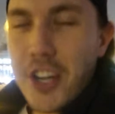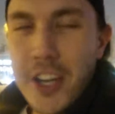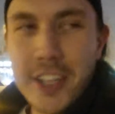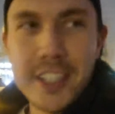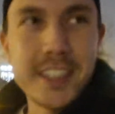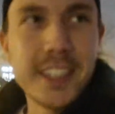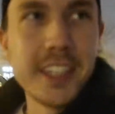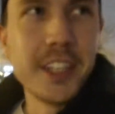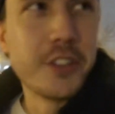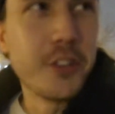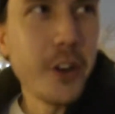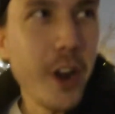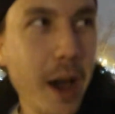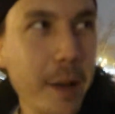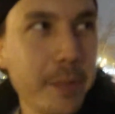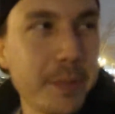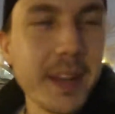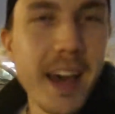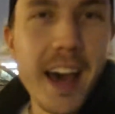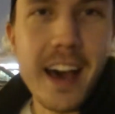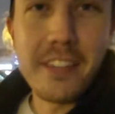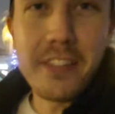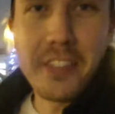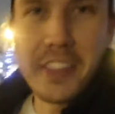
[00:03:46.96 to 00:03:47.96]
Just
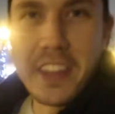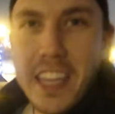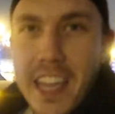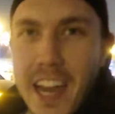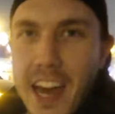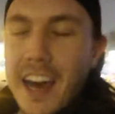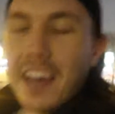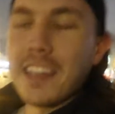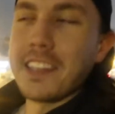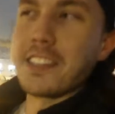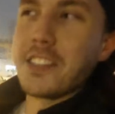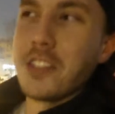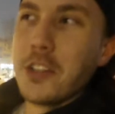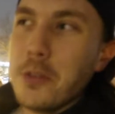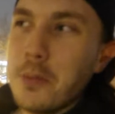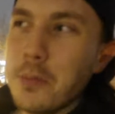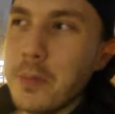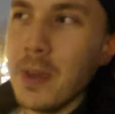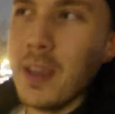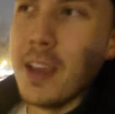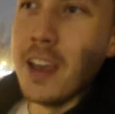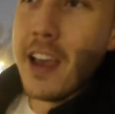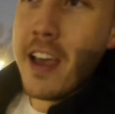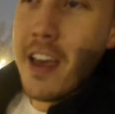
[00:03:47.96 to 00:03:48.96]
dropped off the
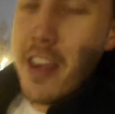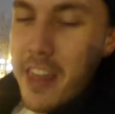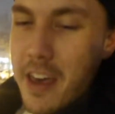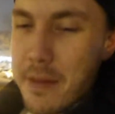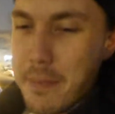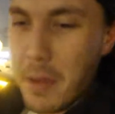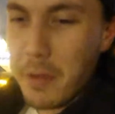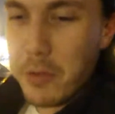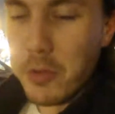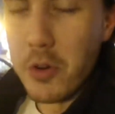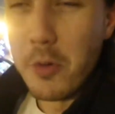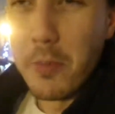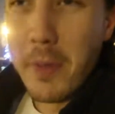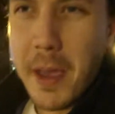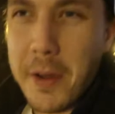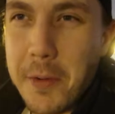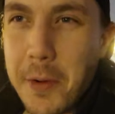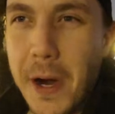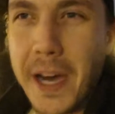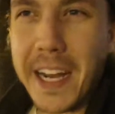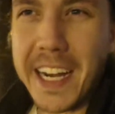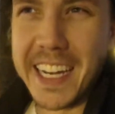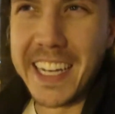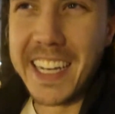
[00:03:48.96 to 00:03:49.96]
costume that my
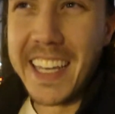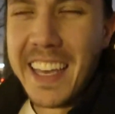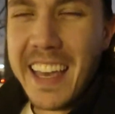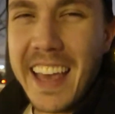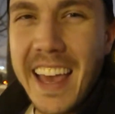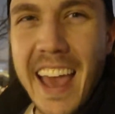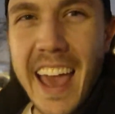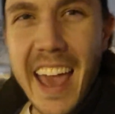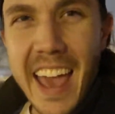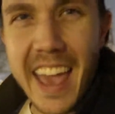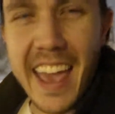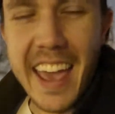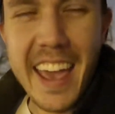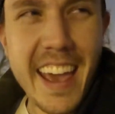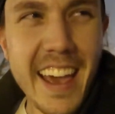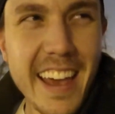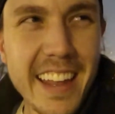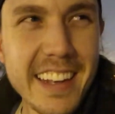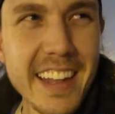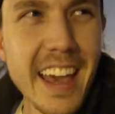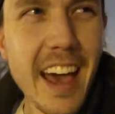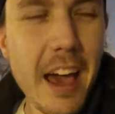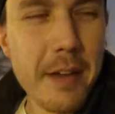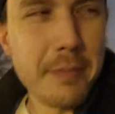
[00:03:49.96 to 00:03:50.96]
roommate wanted,
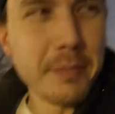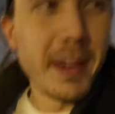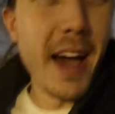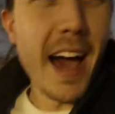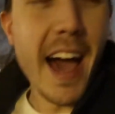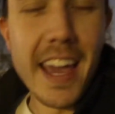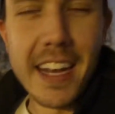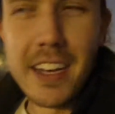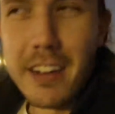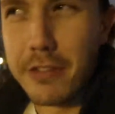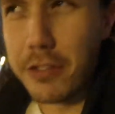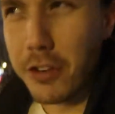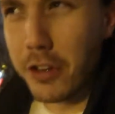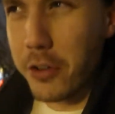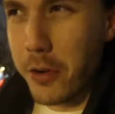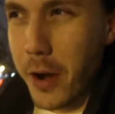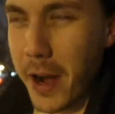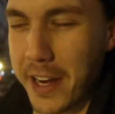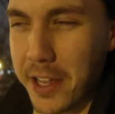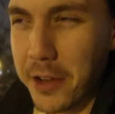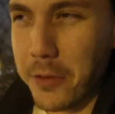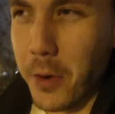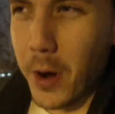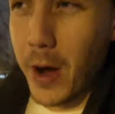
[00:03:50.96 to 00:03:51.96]
and I'm kind of
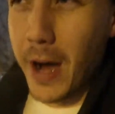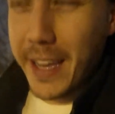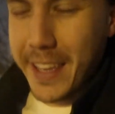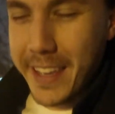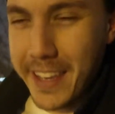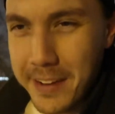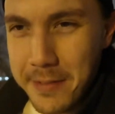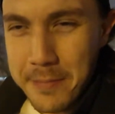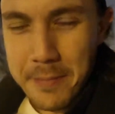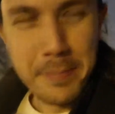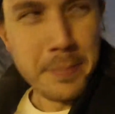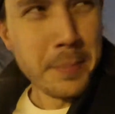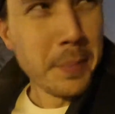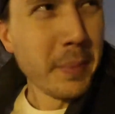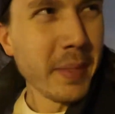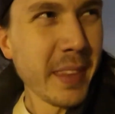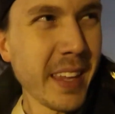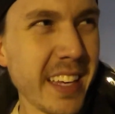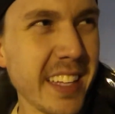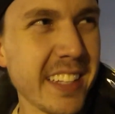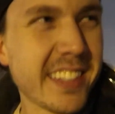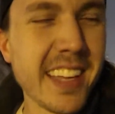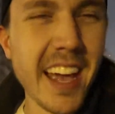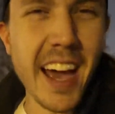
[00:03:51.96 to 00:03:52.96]
regretting walking.
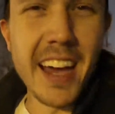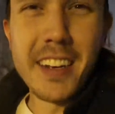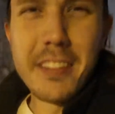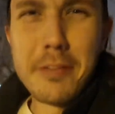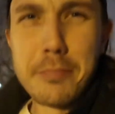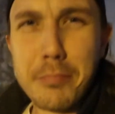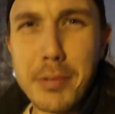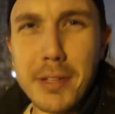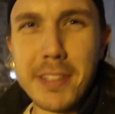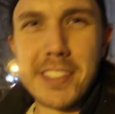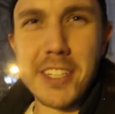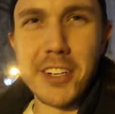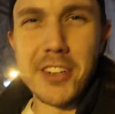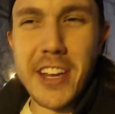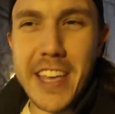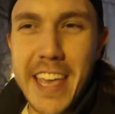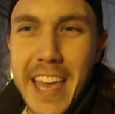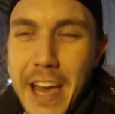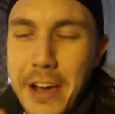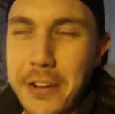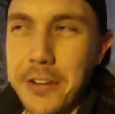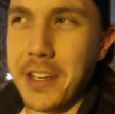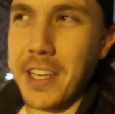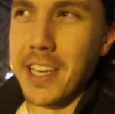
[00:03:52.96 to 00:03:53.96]
It's kind of
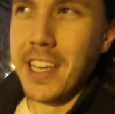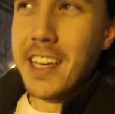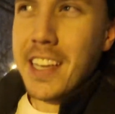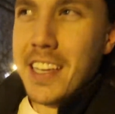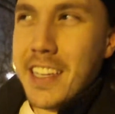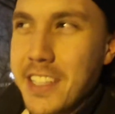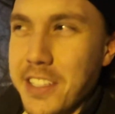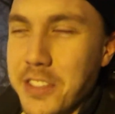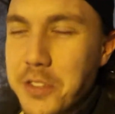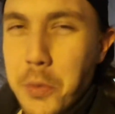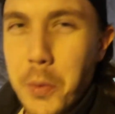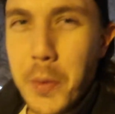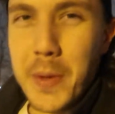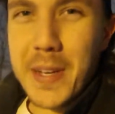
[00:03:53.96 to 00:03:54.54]
blizzardy out. It's